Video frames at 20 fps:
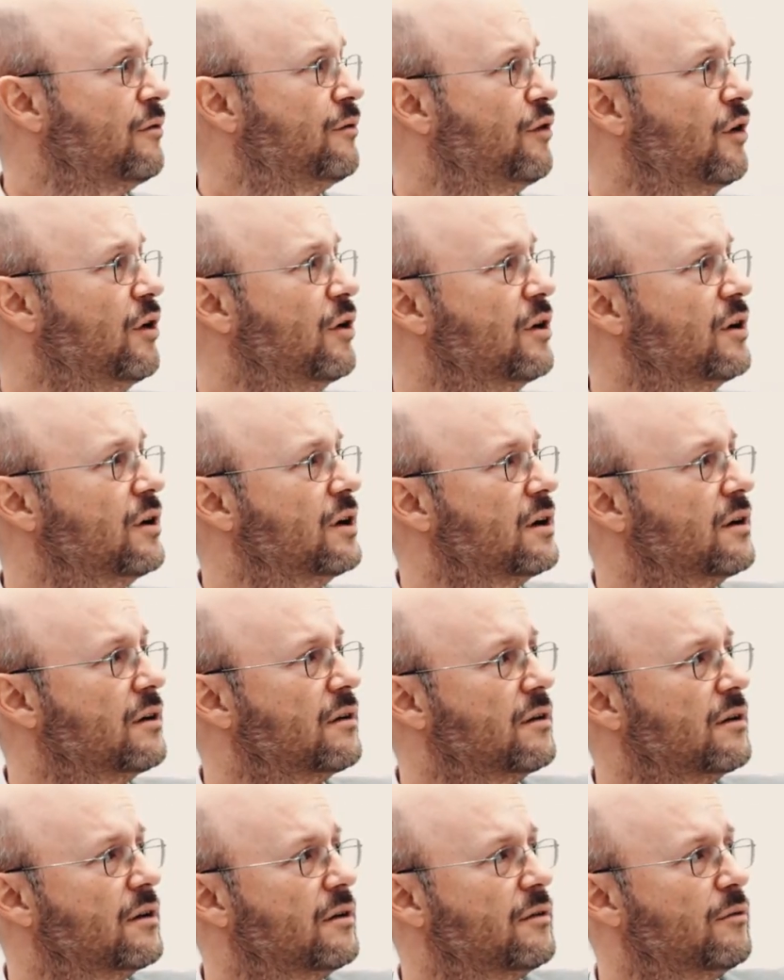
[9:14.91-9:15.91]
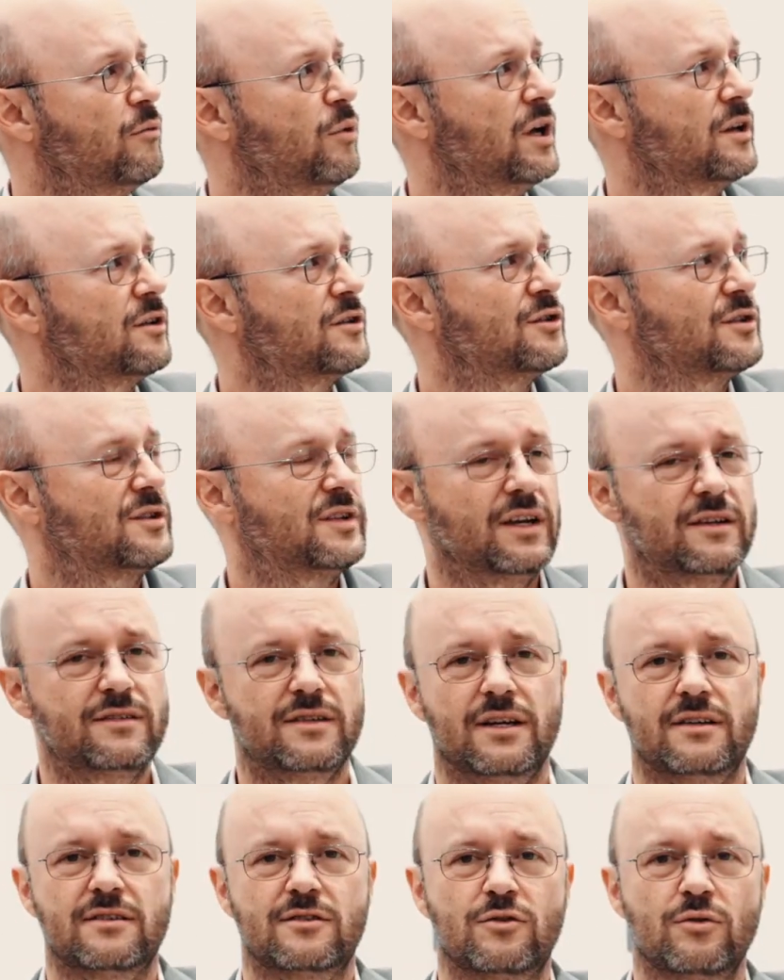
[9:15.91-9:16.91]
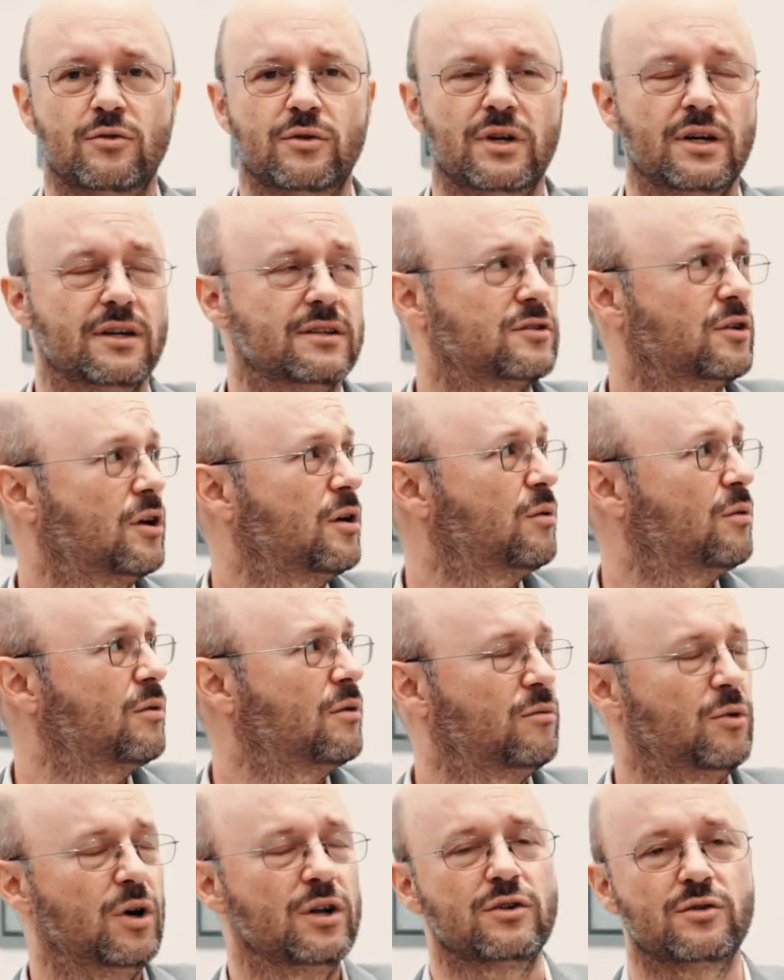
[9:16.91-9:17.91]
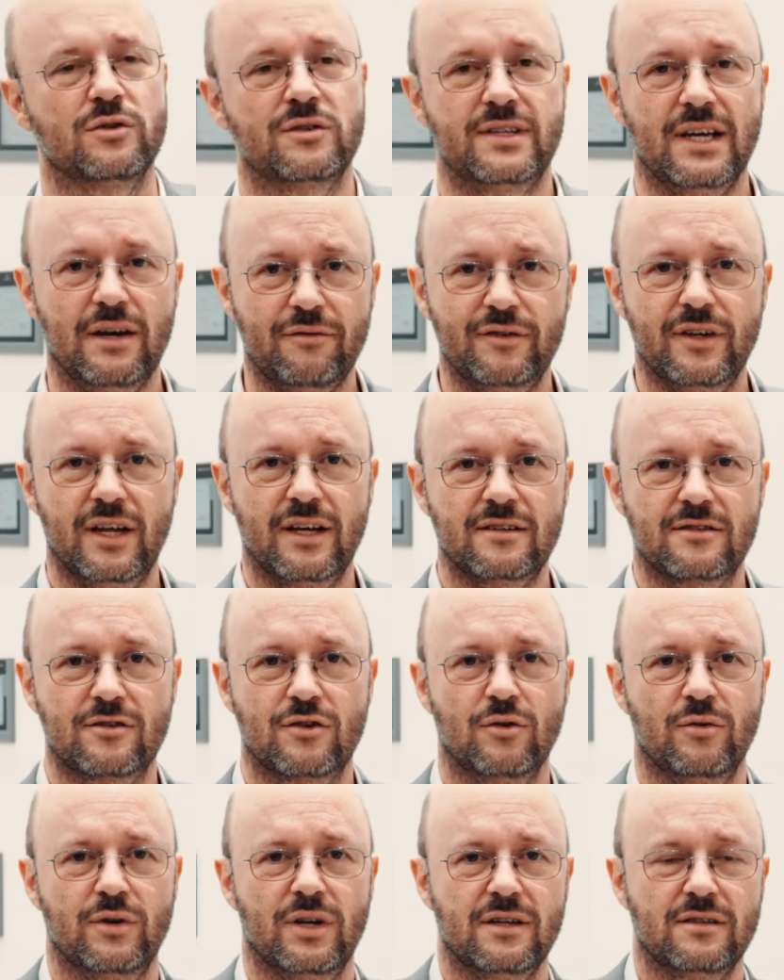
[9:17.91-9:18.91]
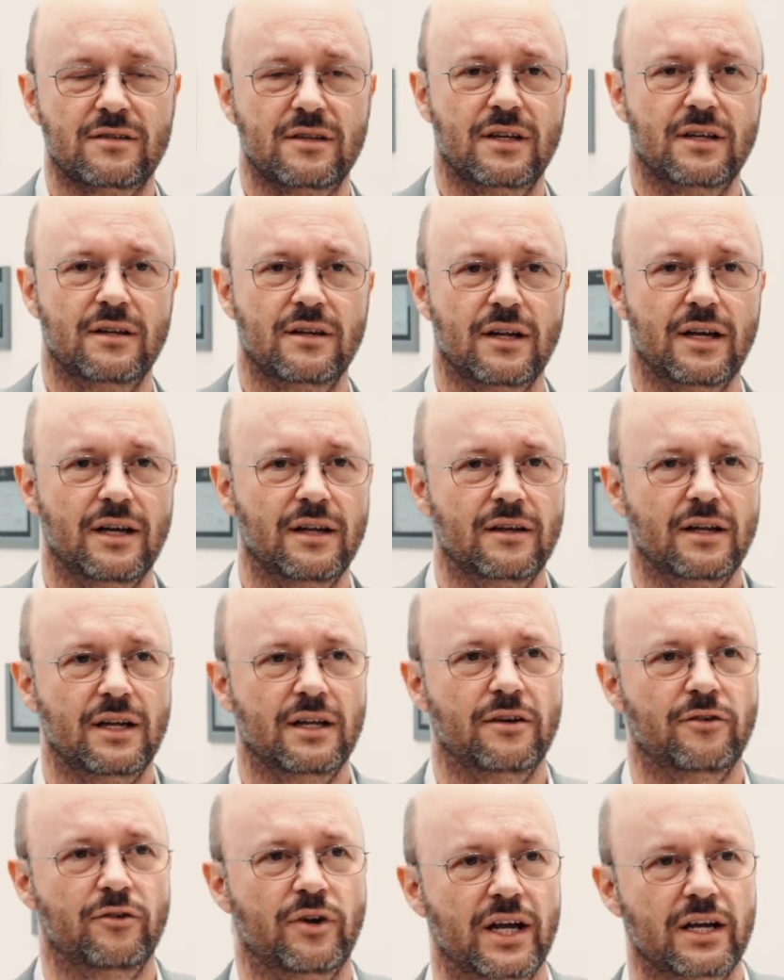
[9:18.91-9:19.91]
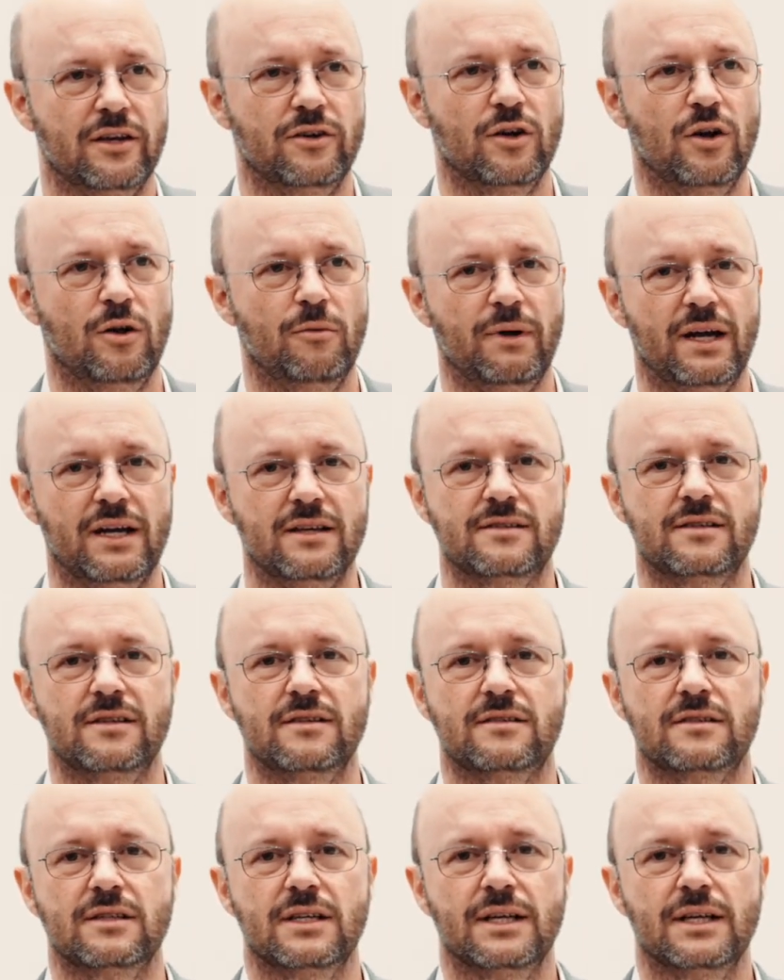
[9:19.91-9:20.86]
for 1 to 6 extruders or 1 to 7 extruders in a regular basis.